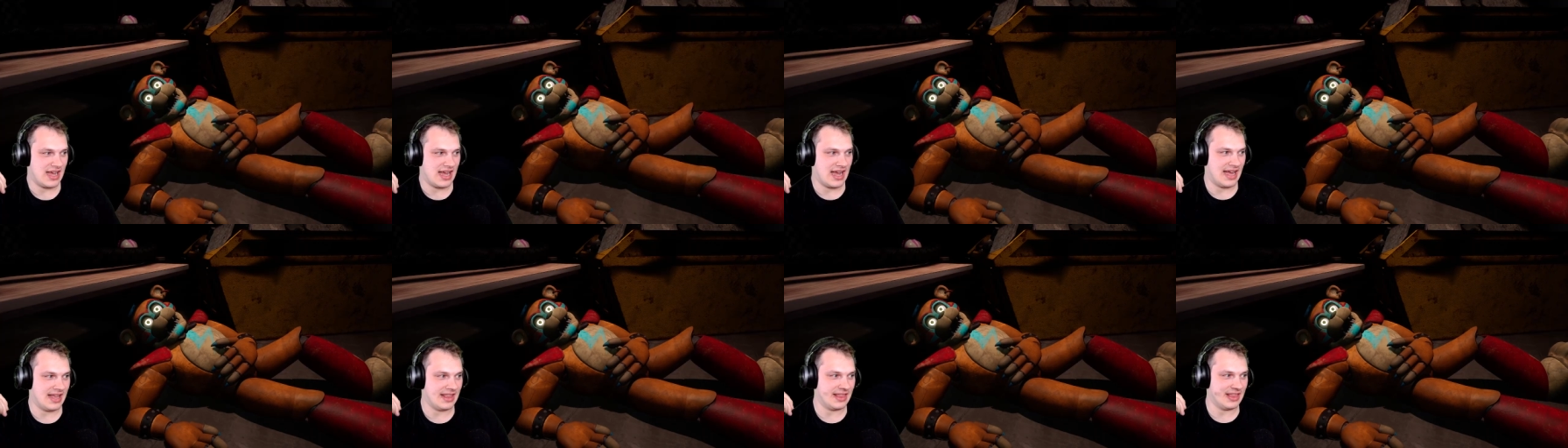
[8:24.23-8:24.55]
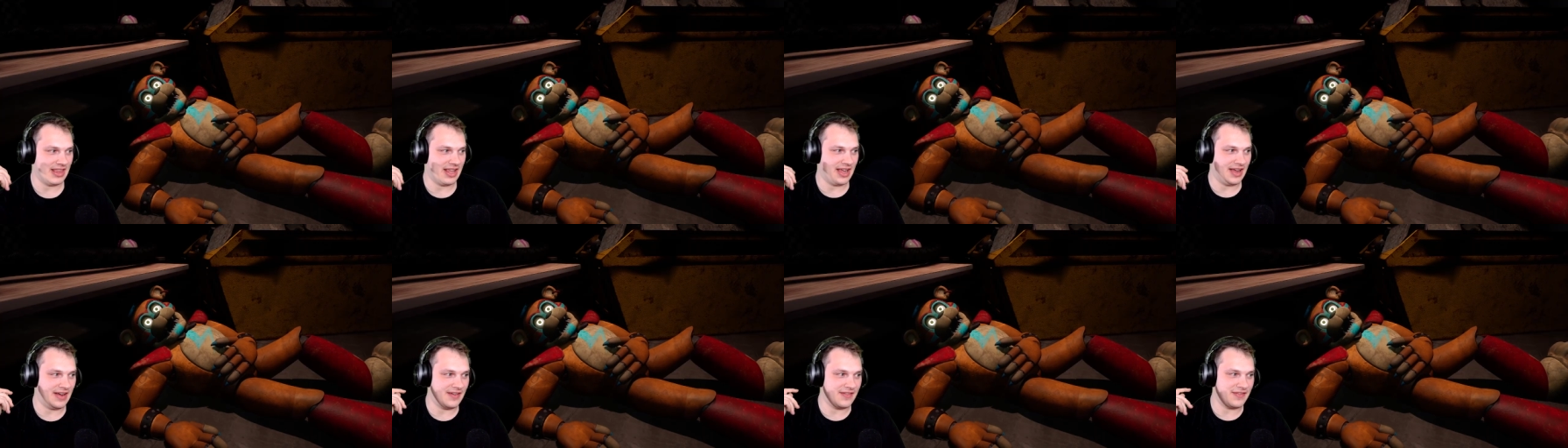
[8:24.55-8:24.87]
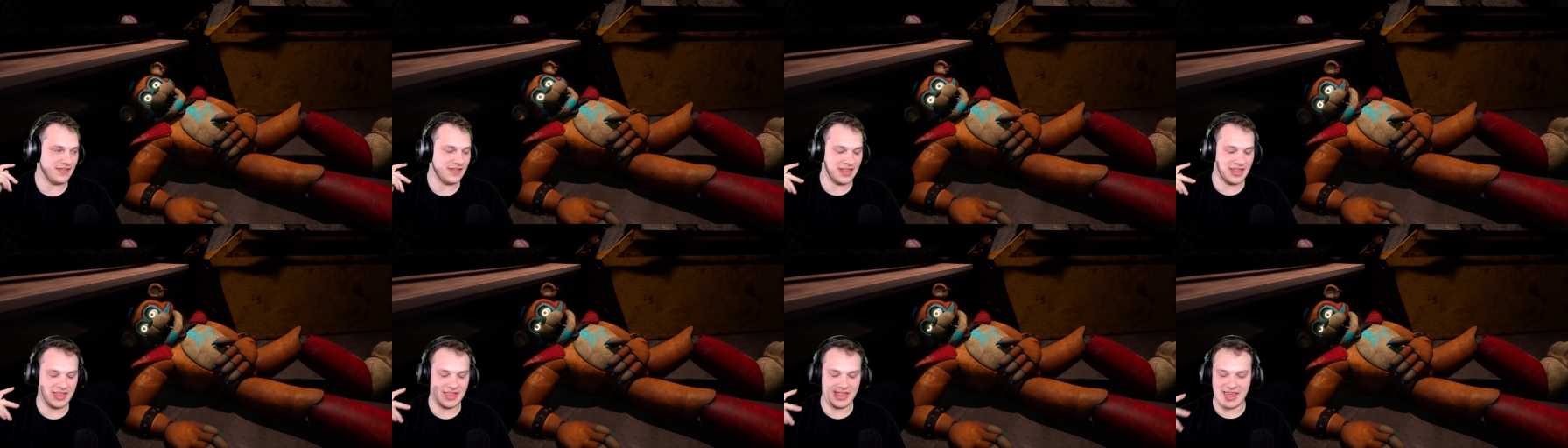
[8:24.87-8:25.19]
I
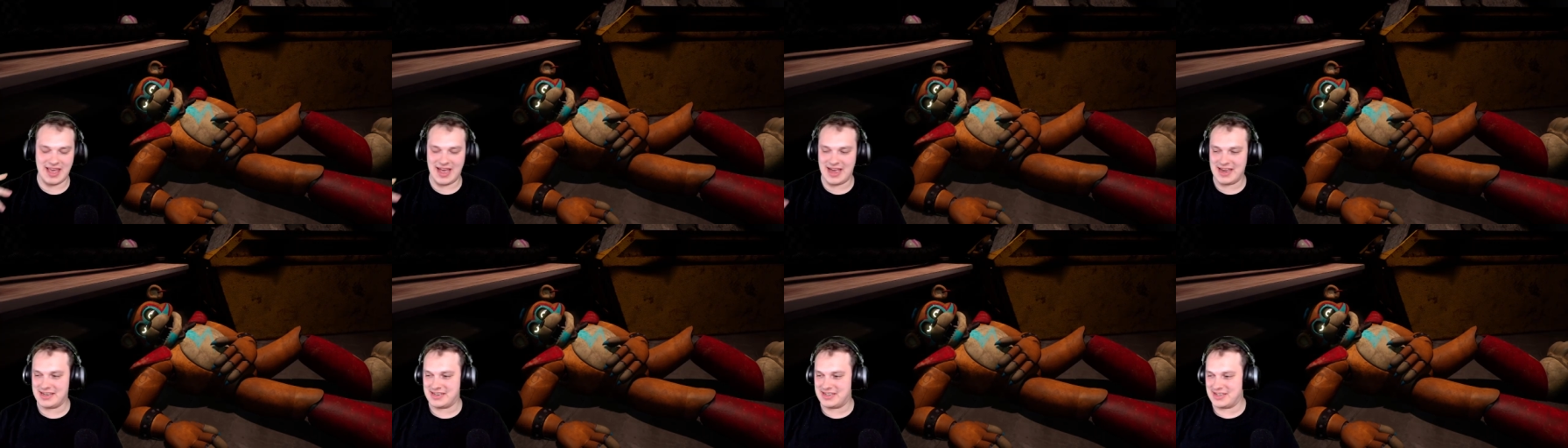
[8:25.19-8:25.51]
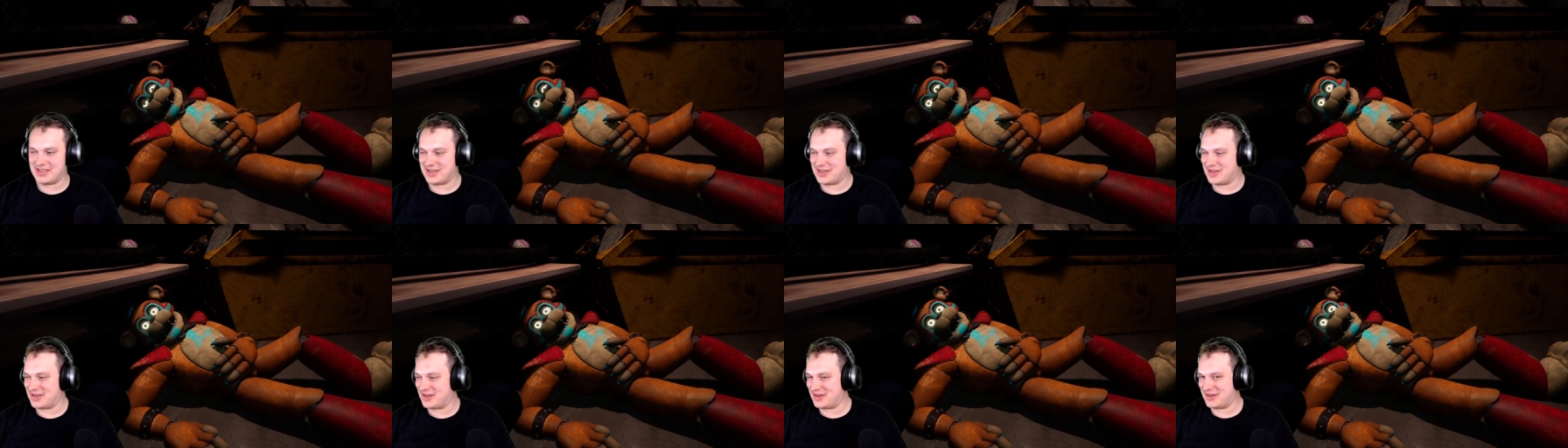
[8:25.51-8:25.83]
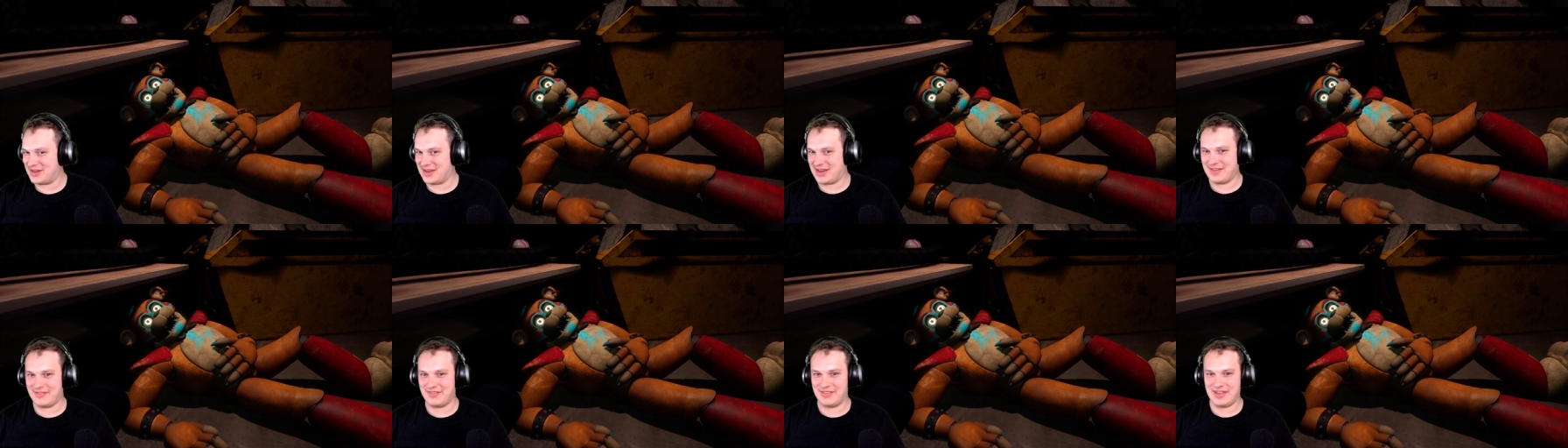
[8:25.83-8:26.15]
love the idea
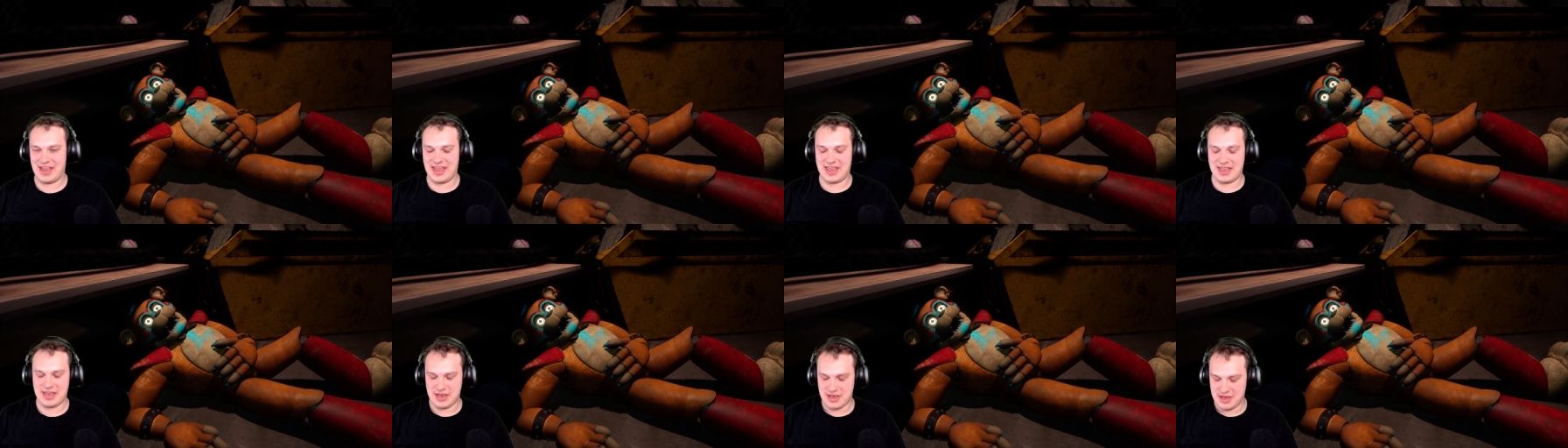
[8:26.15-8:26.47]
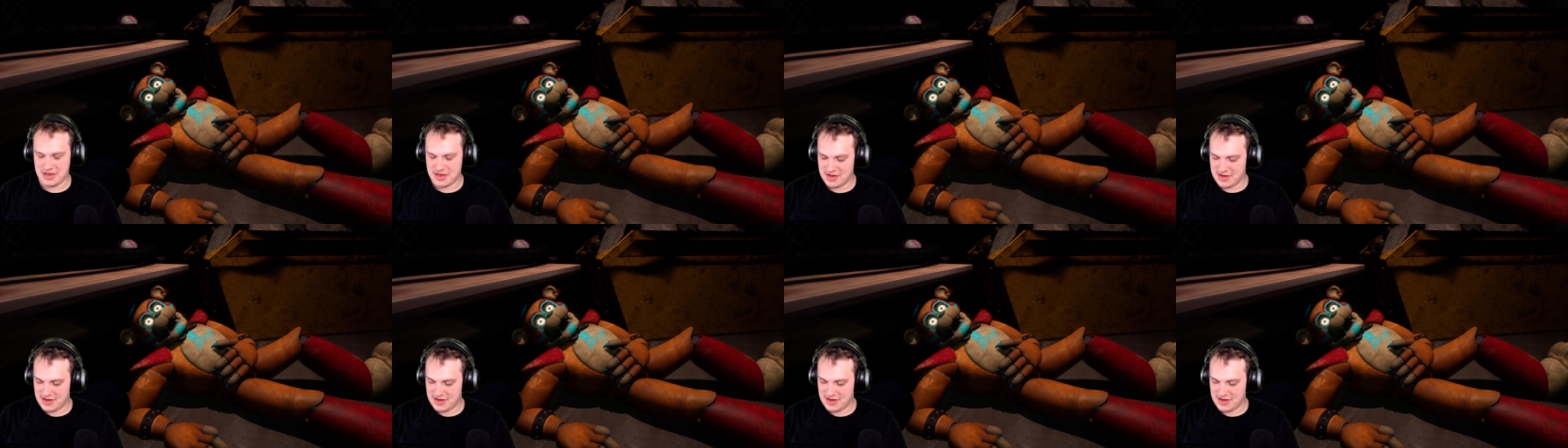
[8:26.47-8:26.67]
of like